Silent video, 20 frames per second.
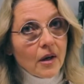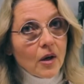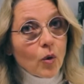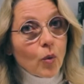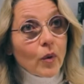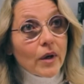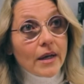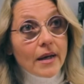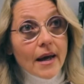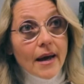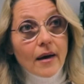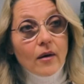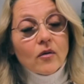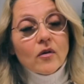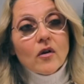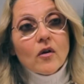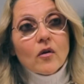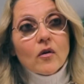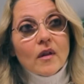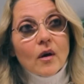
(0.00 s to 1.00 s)
we now
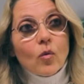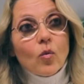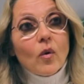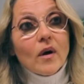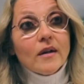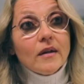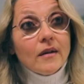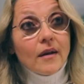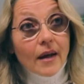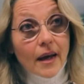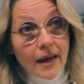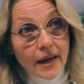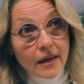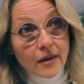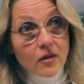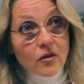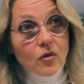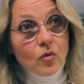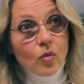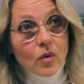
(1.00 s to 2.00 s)
know that 1 in
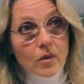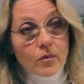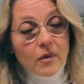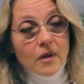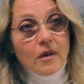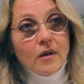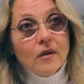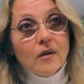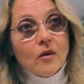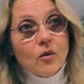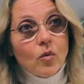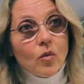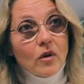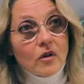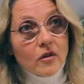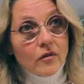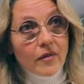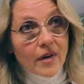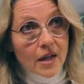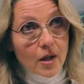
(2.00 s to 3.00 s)
8 women
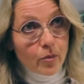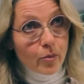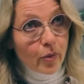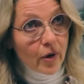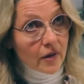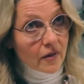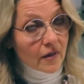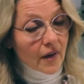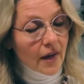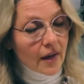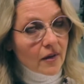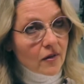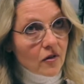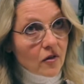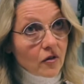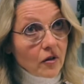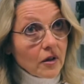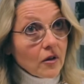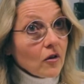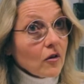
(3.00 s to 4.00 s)
will develop breast
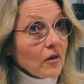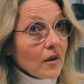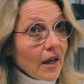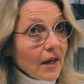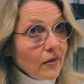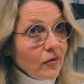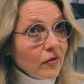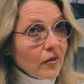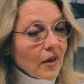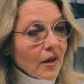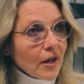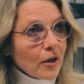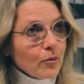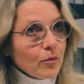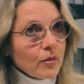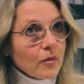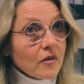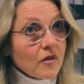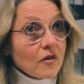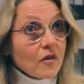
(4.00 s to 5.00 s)
cancer in her
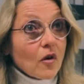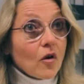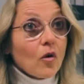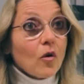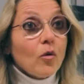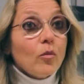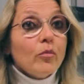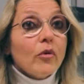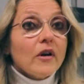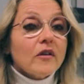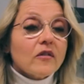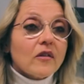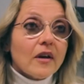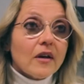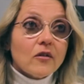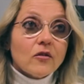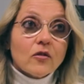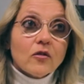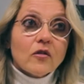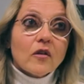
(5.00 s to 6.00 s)
lifetime. So breast
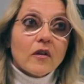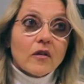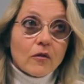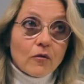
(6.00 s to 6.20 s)
cancer is on the